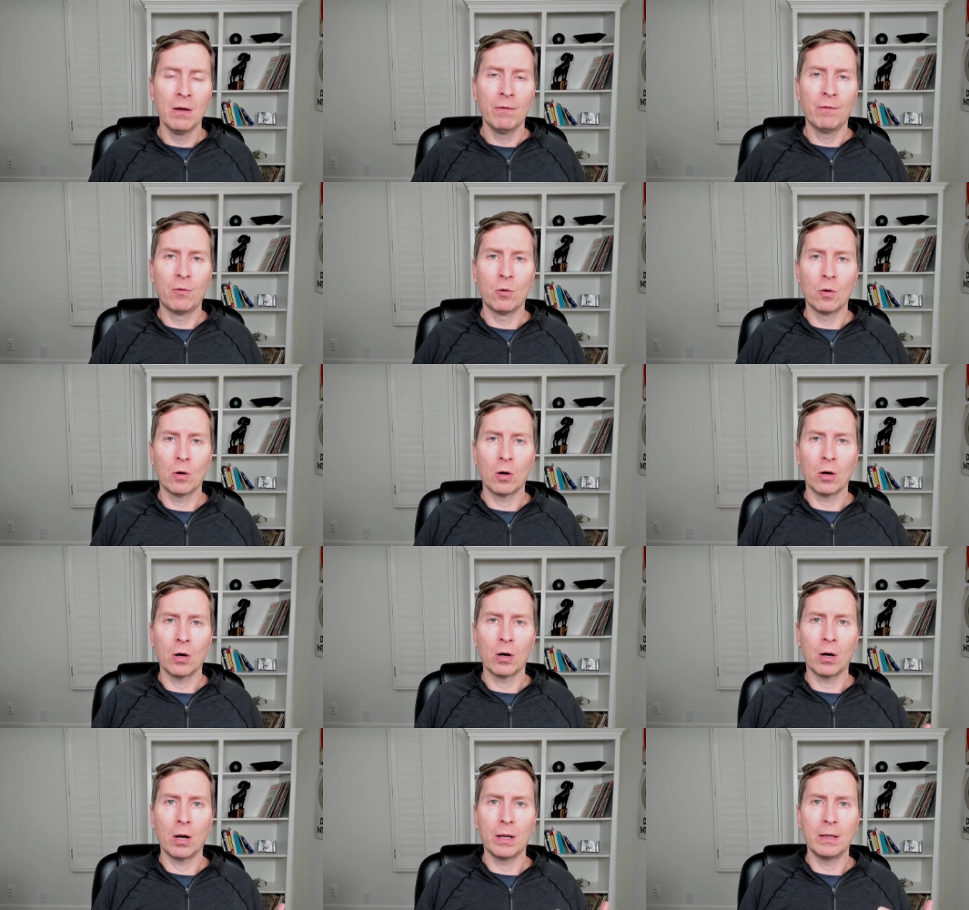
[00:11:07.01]

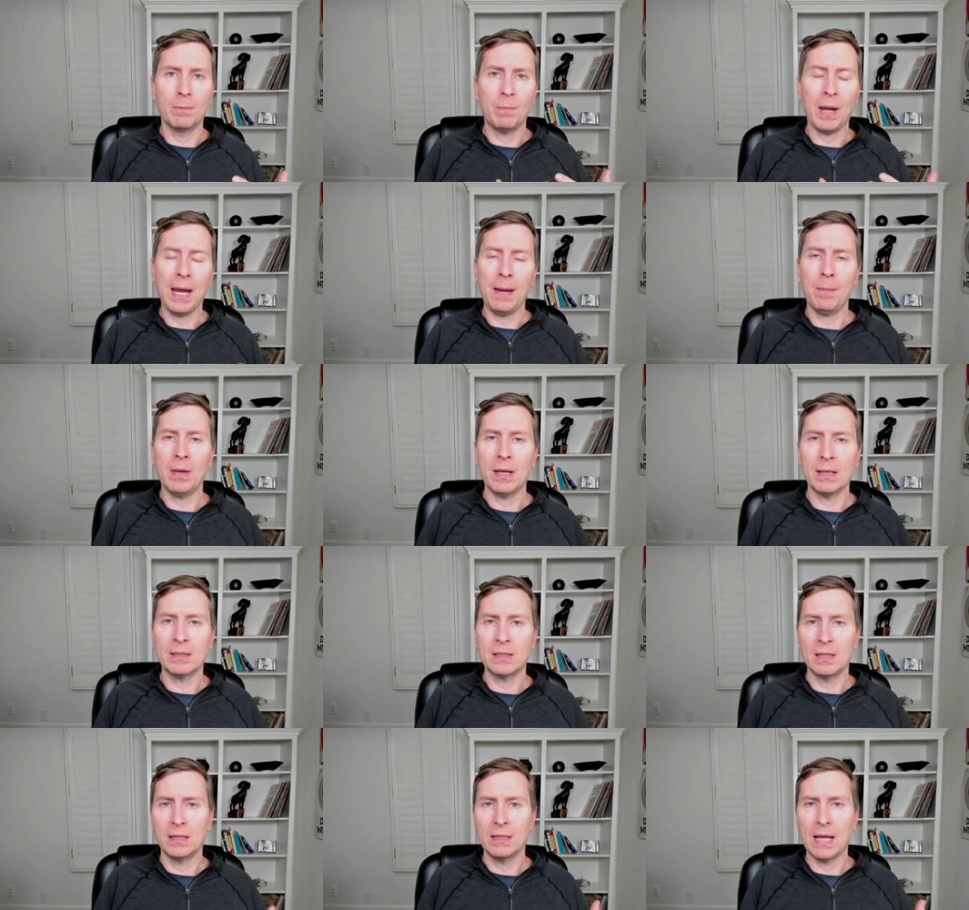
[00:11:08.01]
for
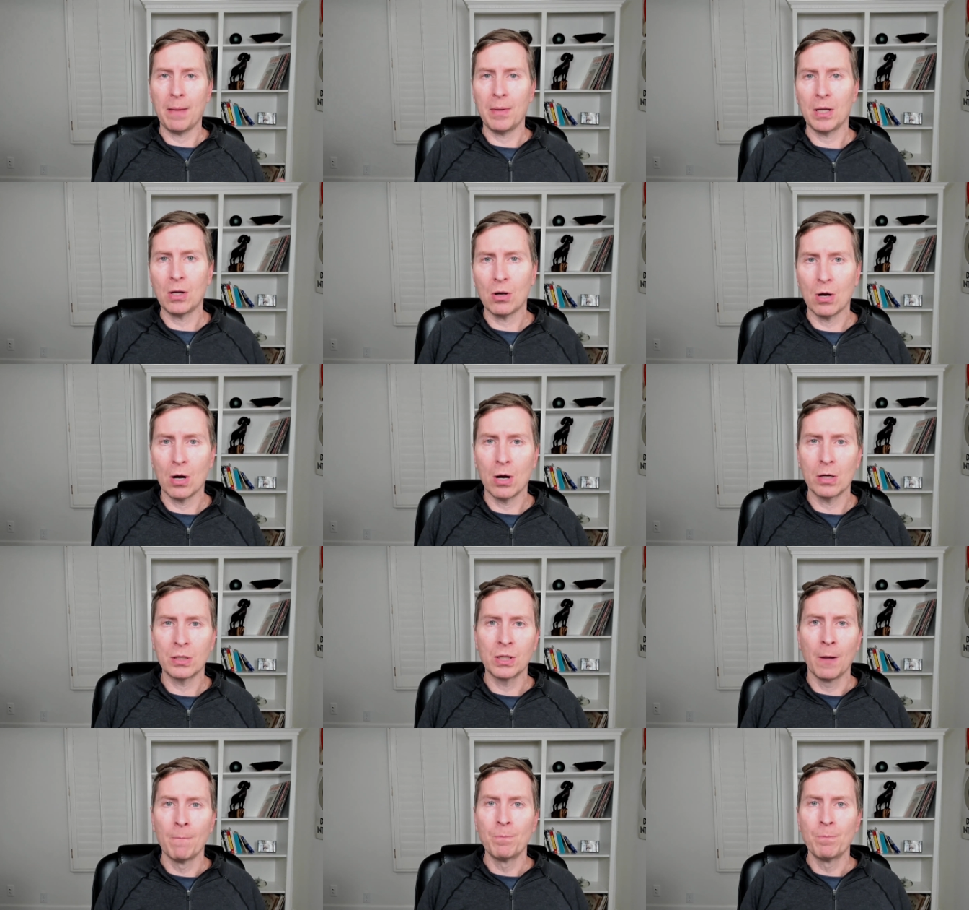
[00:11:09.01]
payments and debit cards,